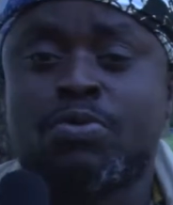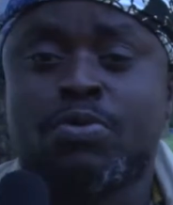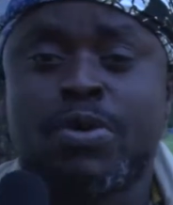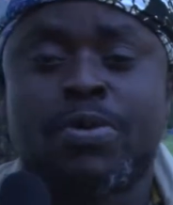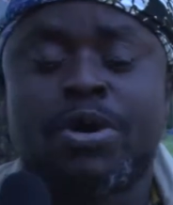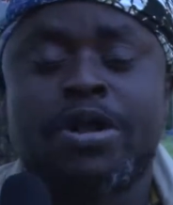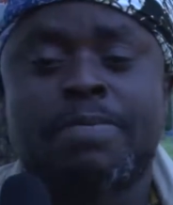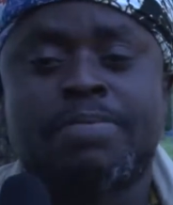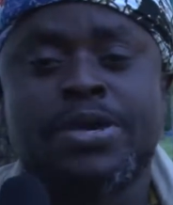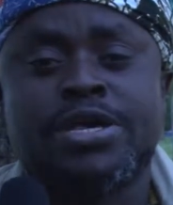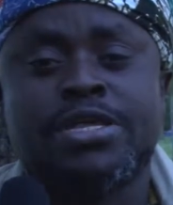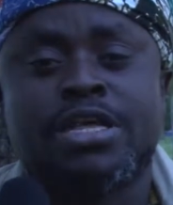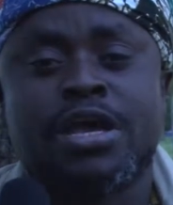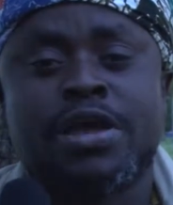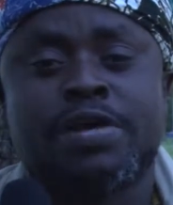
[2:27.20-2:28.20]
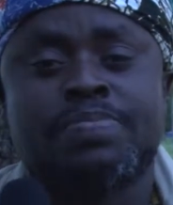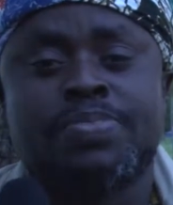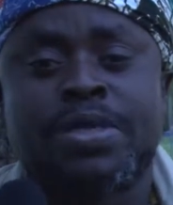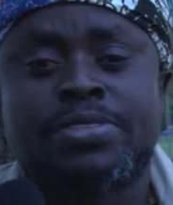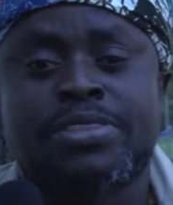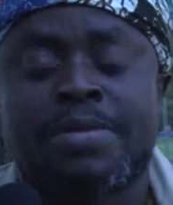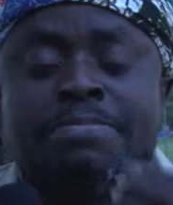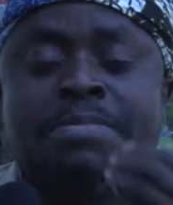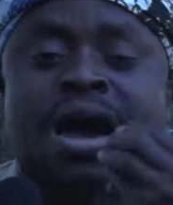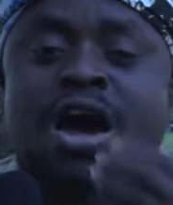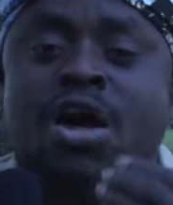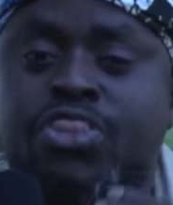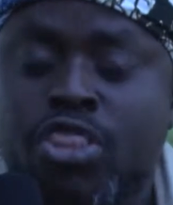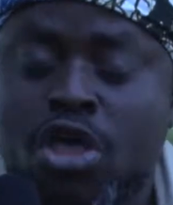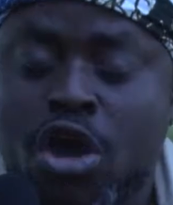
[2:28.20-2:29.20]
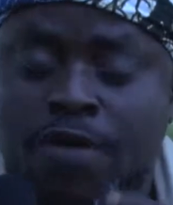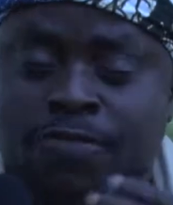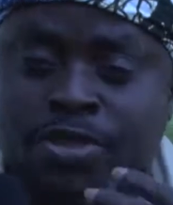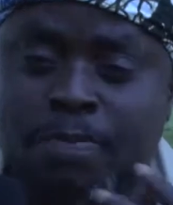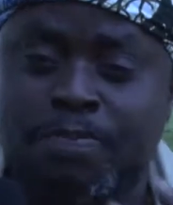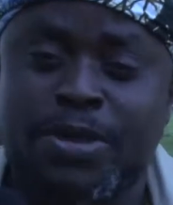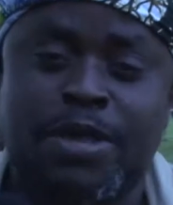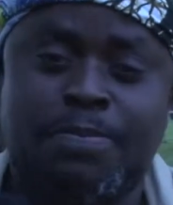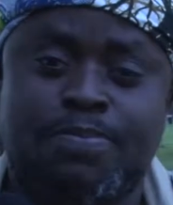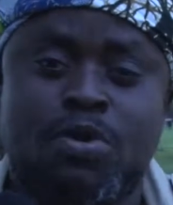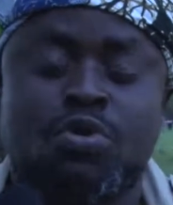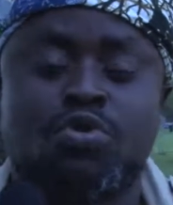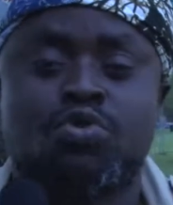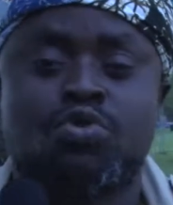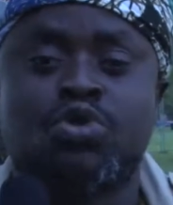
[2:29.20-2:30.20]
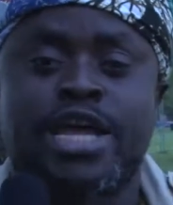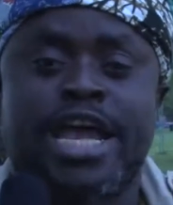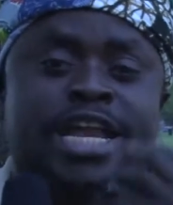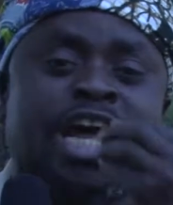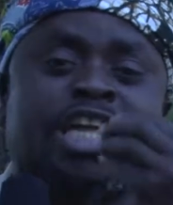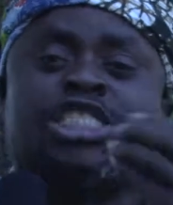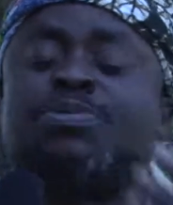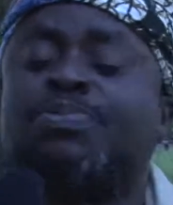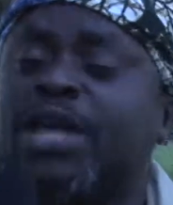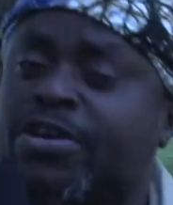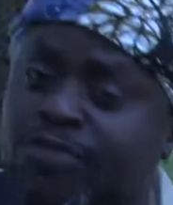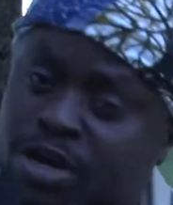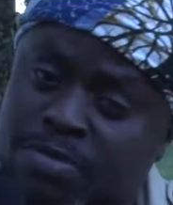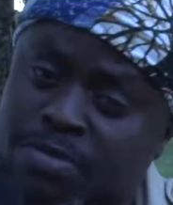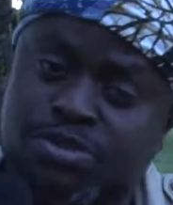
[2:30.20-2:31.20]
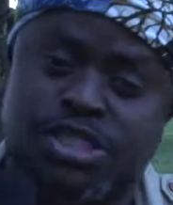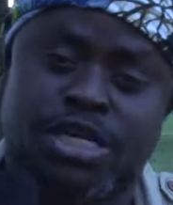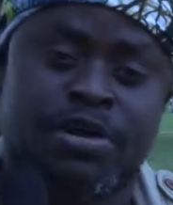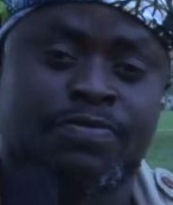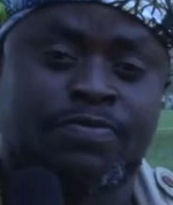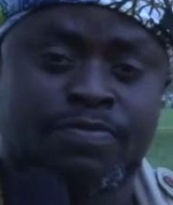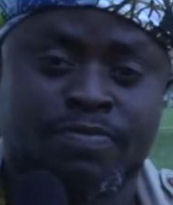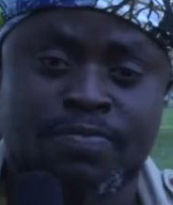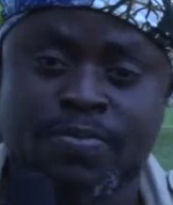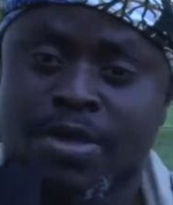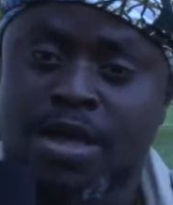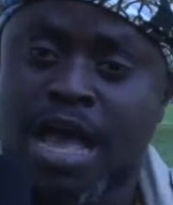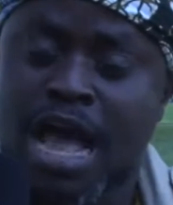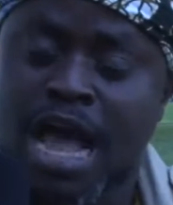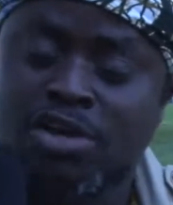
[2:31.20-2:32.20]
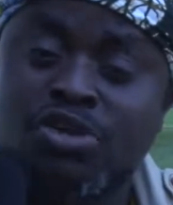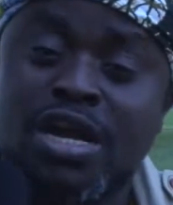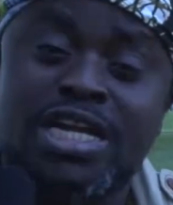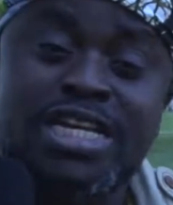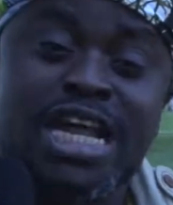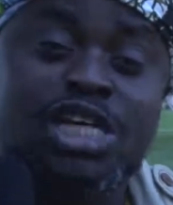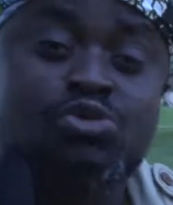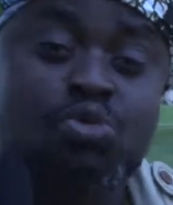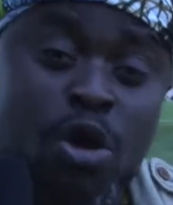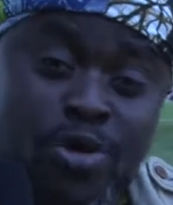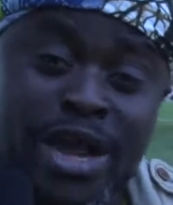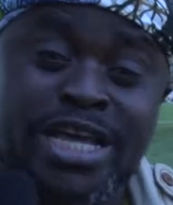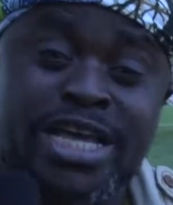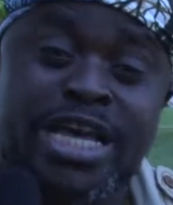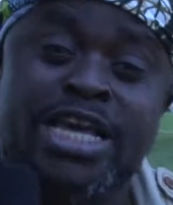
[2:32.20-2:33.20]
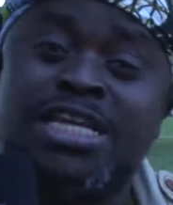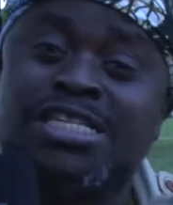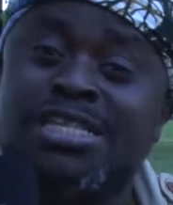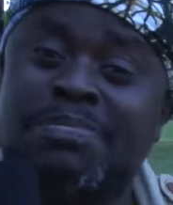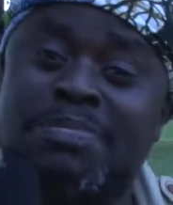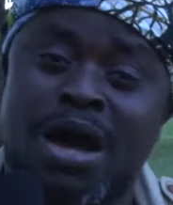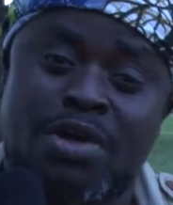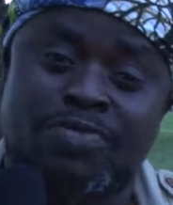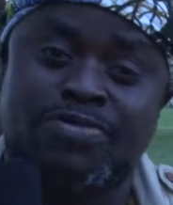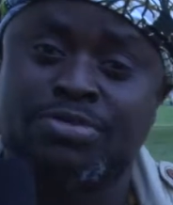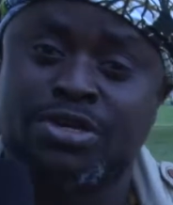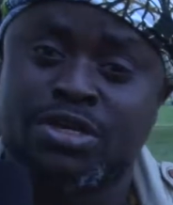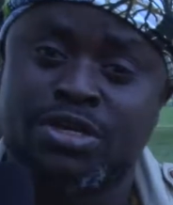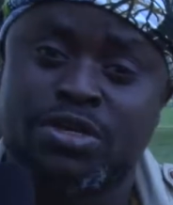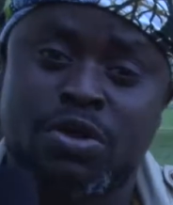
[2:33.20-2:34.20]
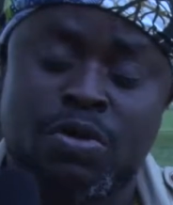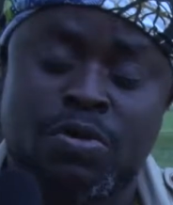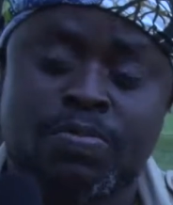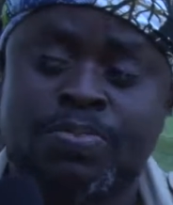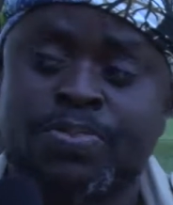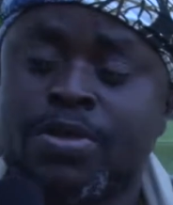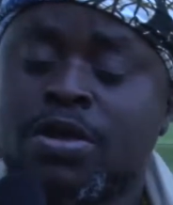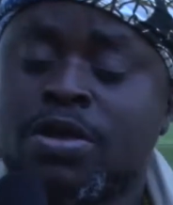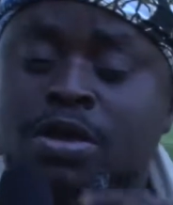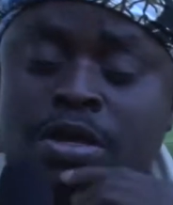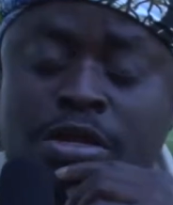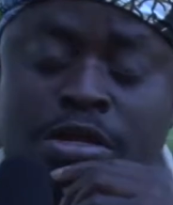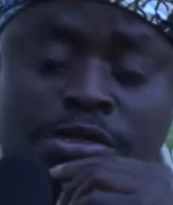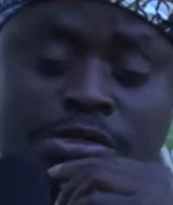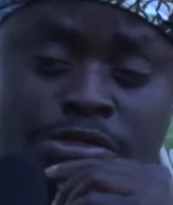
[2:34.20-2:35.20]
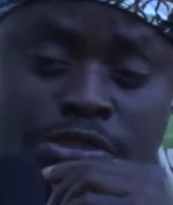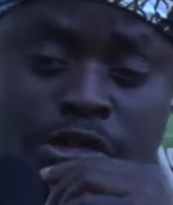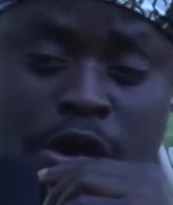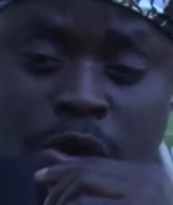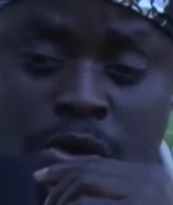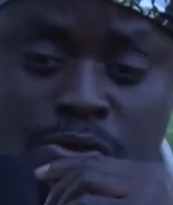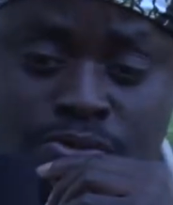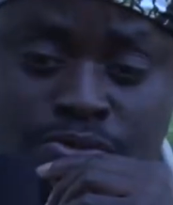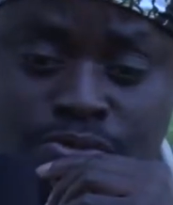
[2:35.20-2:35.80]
want to be the mouth of the people who cannot speak for themselves. Actually, that's what reggae is about for me, So,